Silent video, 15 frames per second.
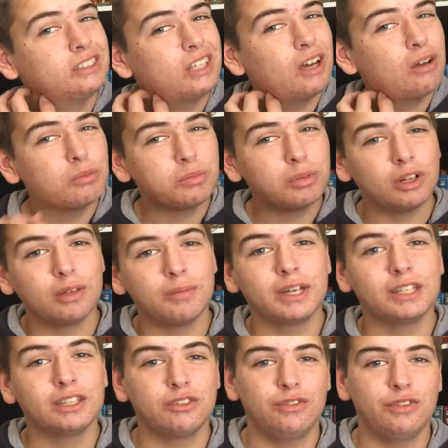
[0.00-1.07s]
that would probably
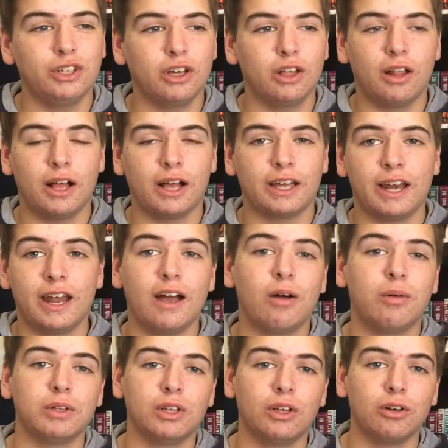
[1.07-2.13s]
make this video like an
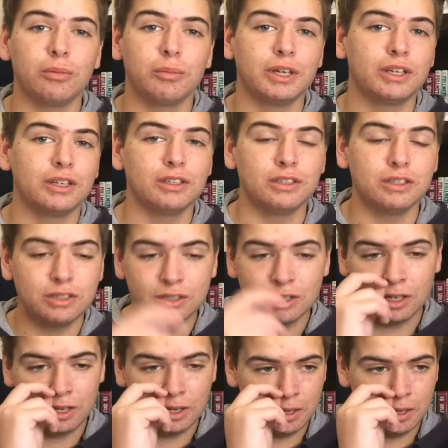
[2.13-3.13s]
hour long because